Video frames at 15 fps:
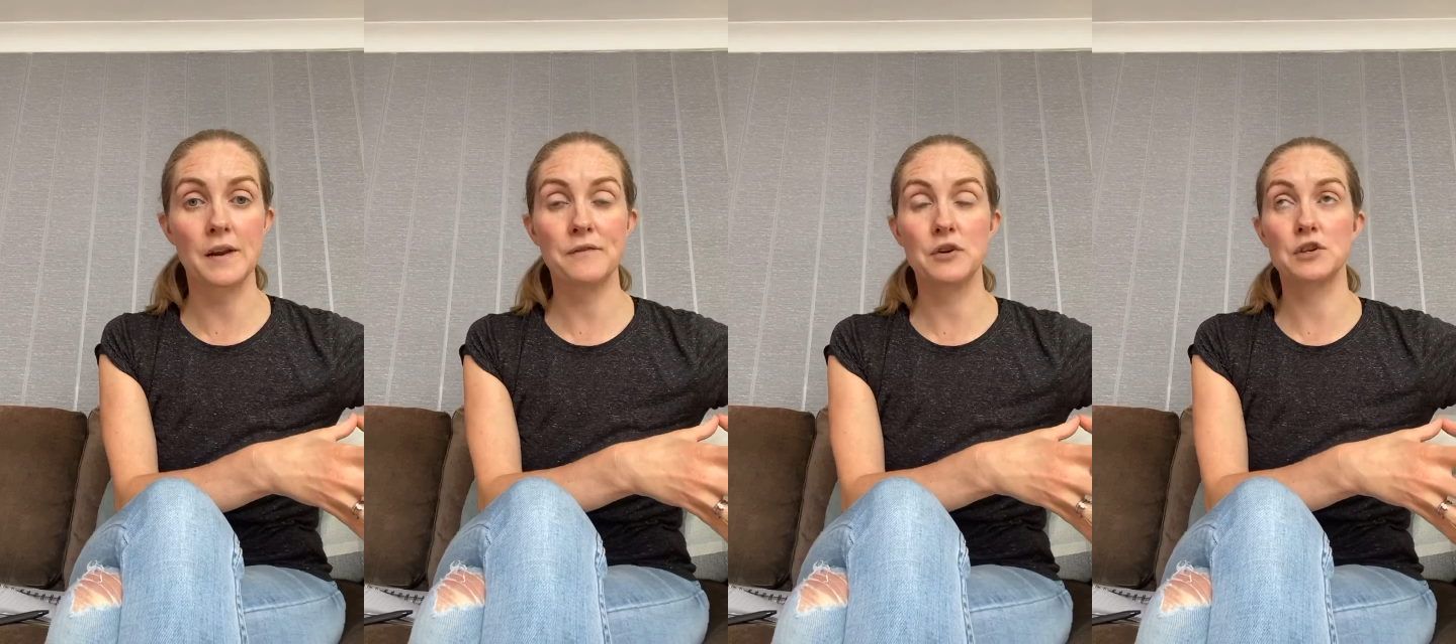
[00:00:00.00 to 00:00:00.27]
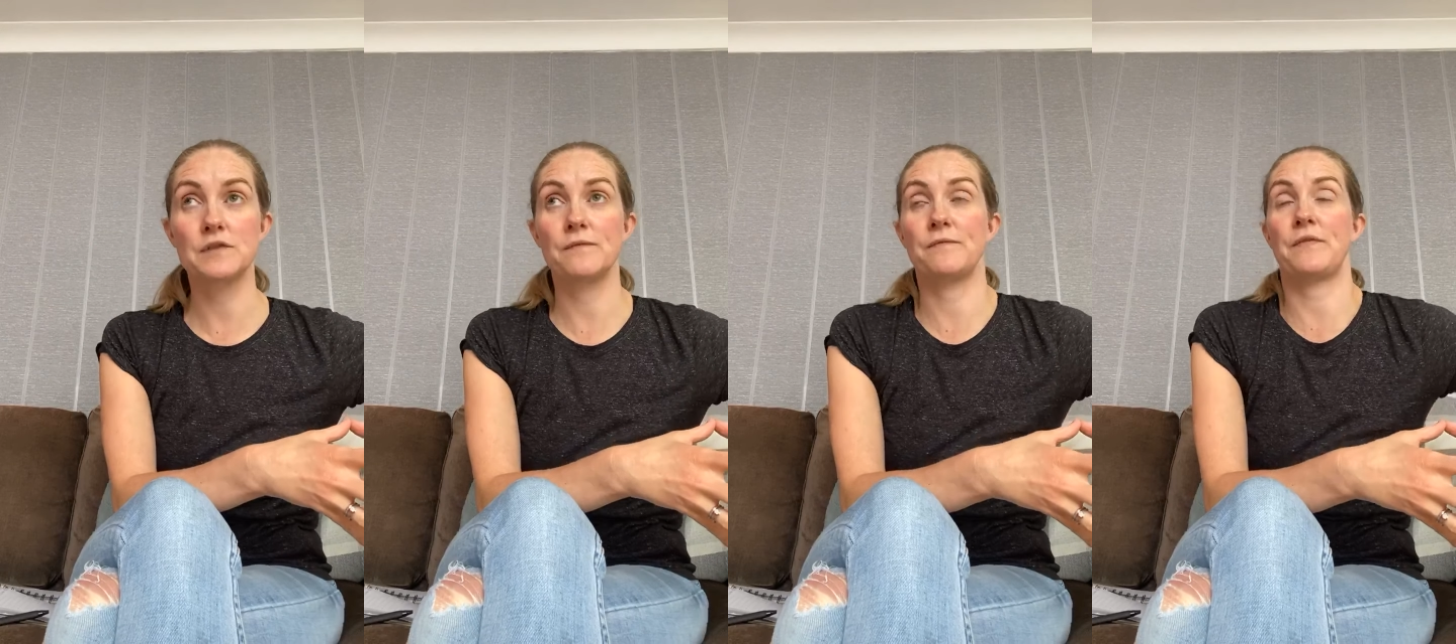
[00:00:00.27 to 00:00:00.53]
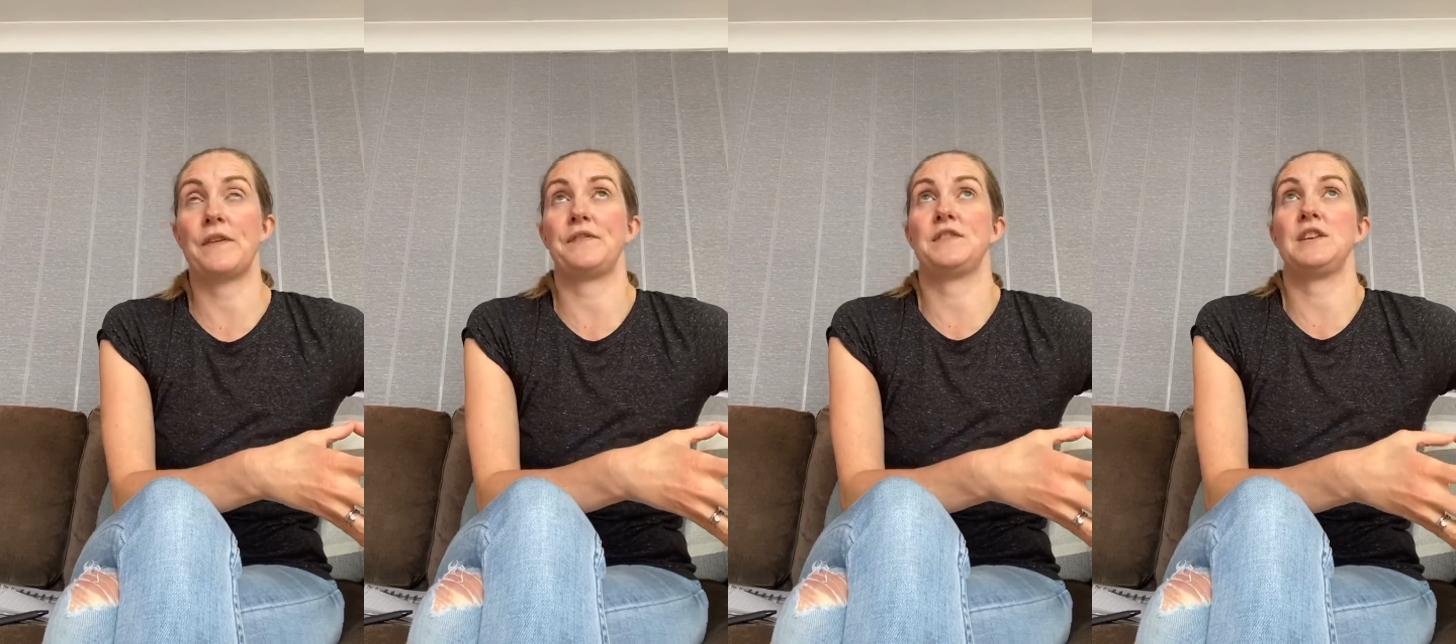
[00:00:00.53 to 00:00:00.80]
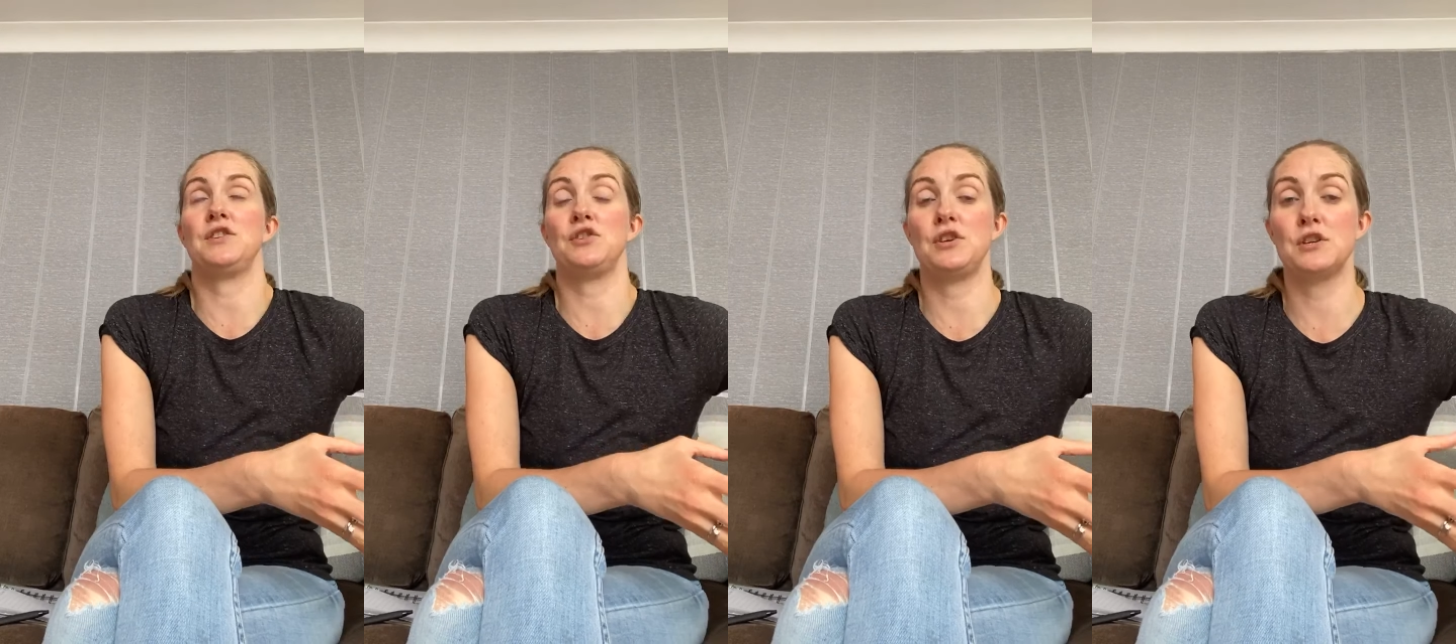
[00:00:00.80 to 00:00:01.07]
if you're
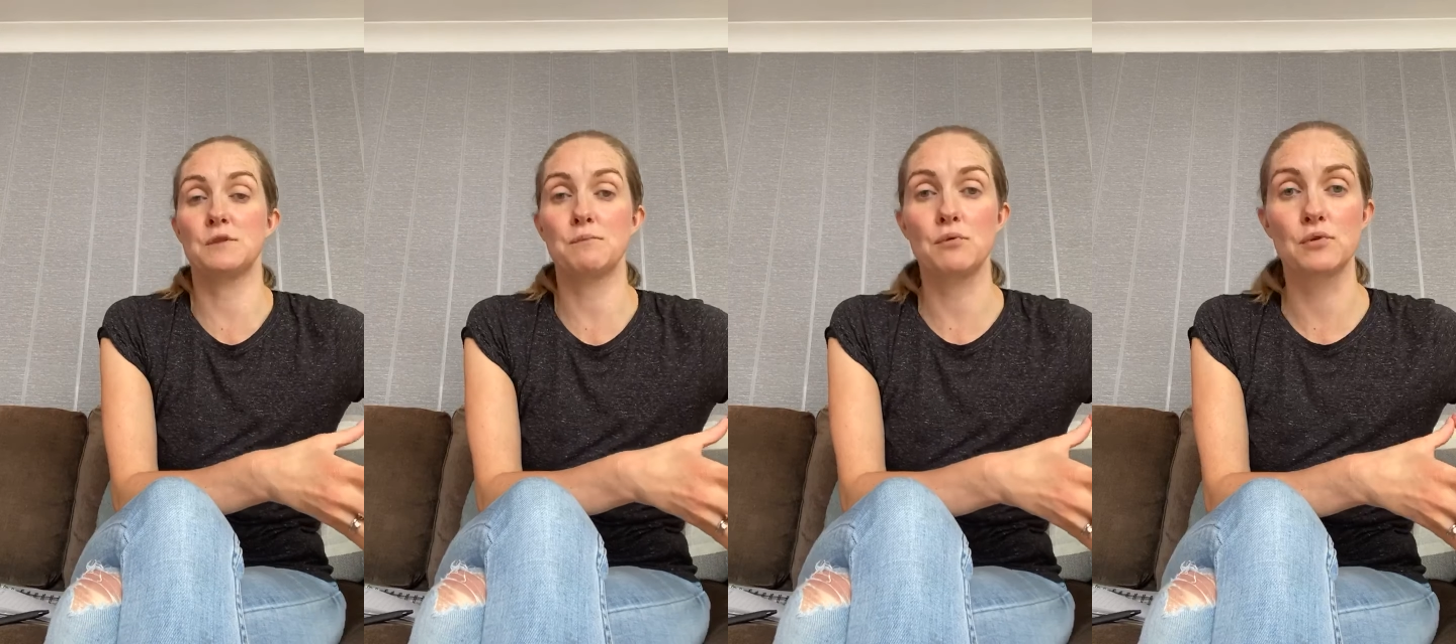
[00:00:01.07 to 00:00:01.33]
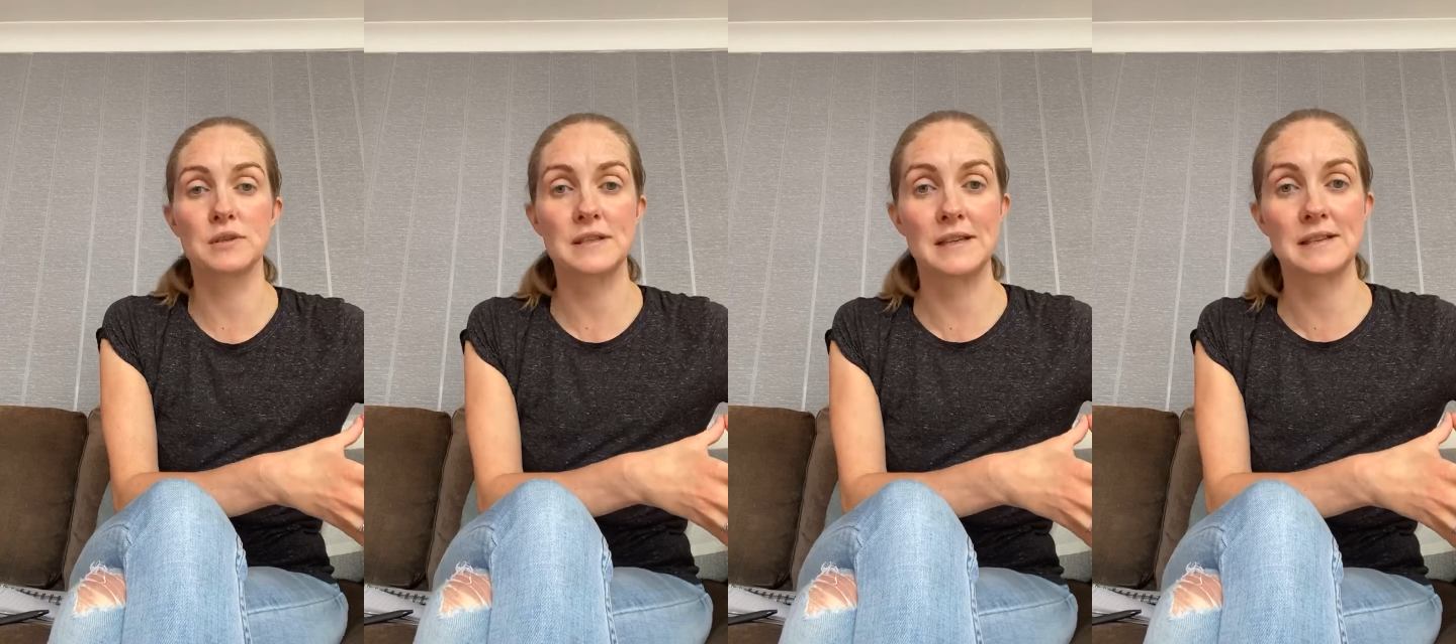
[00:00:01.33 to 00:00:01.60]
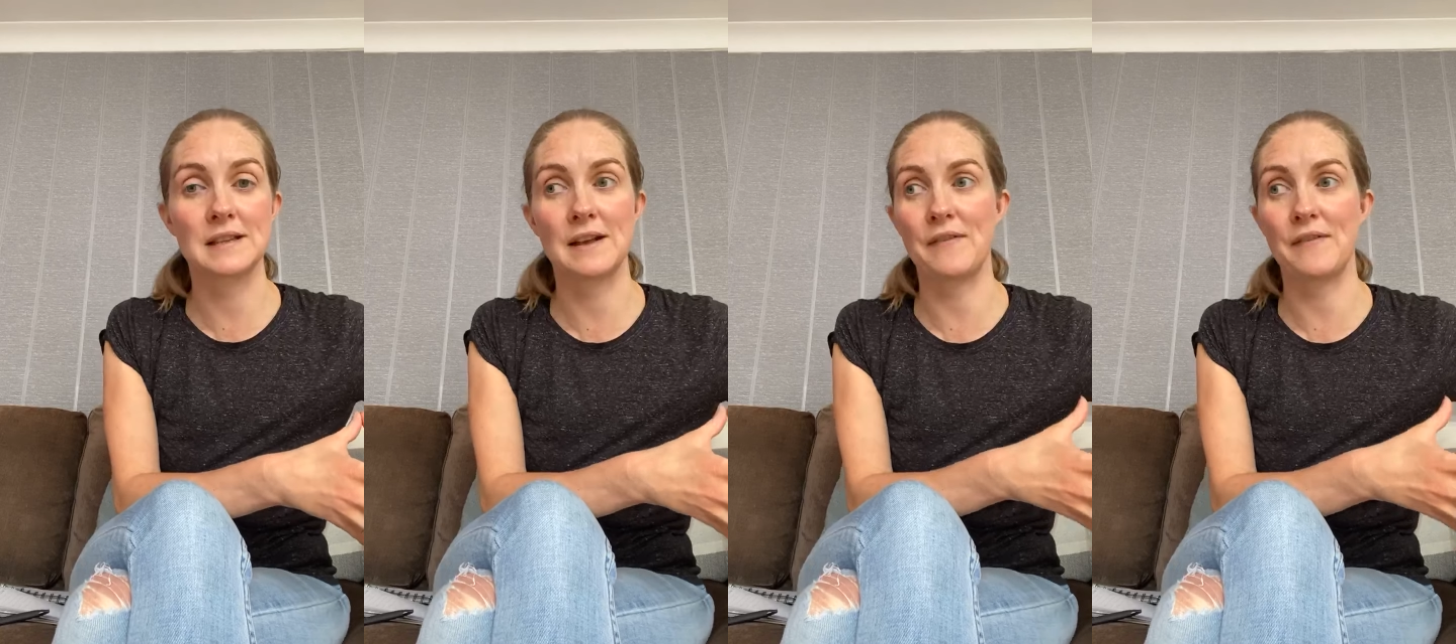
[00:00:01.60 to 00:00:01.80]
15 years postnatal,